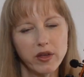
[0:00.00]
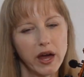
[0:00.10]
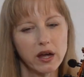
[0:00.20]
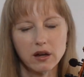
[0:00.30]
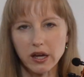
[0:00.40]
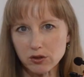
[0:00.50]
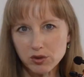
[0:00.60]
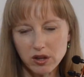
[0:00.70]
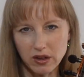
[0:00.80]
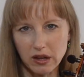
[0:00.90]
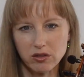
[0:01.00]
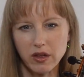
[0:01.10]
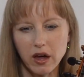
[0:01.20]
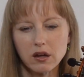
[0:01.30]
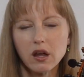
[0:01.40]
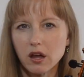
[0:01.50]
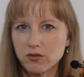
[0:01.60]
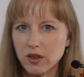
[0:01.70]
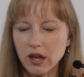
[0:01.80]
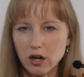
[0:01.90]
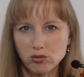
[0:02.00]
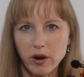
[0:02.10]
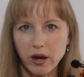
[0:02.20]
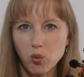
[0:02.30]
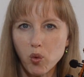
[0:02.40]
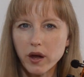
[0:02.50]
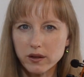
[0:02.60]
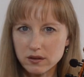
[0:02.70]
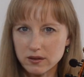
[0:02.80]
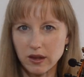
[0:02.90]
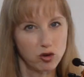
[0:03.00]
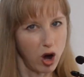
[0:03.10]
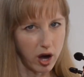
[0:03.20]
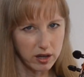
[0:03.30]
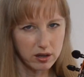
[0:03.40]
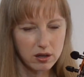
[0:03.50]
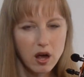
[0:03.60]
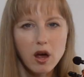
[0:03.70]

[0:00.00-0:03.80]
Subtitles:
They naively think that if they get it right once, they've got it.